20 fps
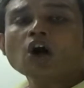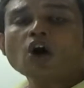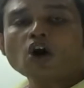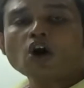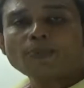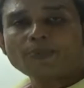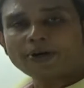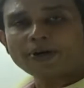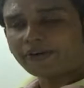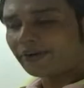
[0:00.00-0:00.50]

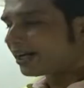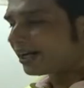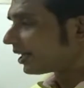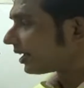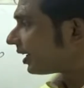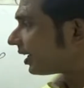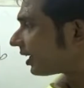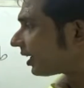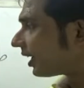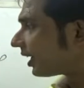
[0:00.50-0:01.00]

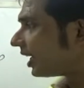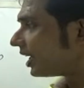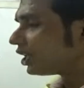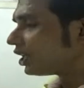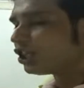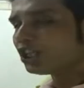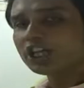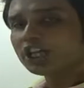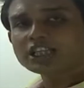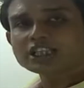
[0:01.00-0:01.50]
operator
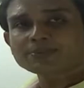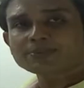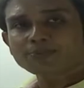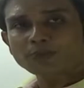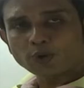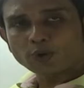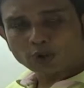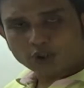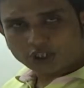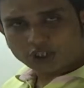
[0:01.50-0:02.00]
in this
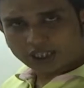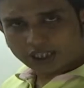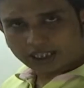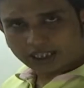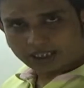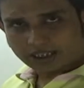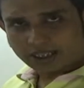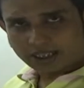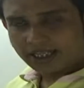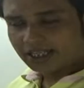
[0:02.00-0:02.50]

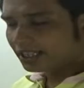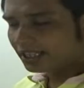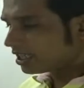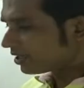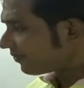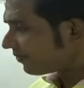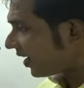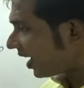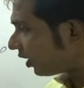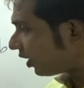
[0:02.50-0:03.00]
portion, in
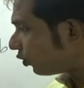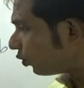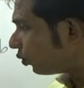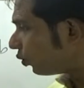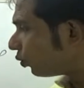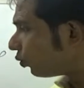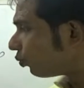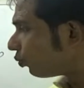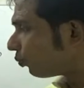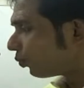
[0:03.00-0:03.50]
this
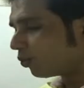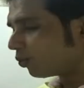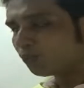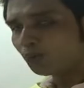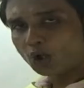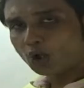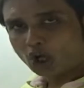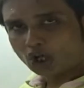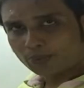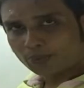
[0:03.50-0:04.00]
value
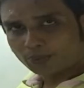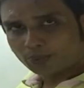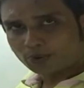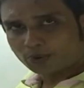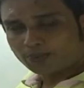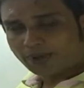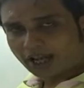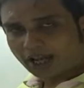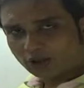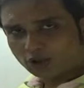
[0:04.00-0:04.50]
block
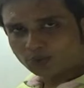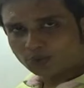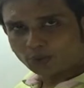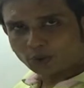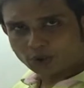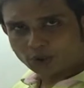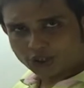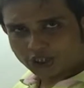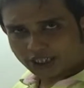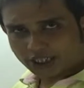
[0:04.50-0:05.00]
value
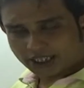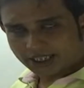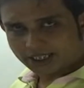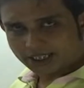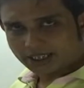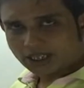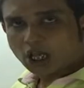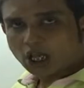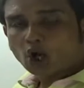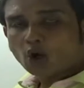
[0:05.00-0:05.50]

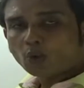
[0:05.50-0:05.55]
portions.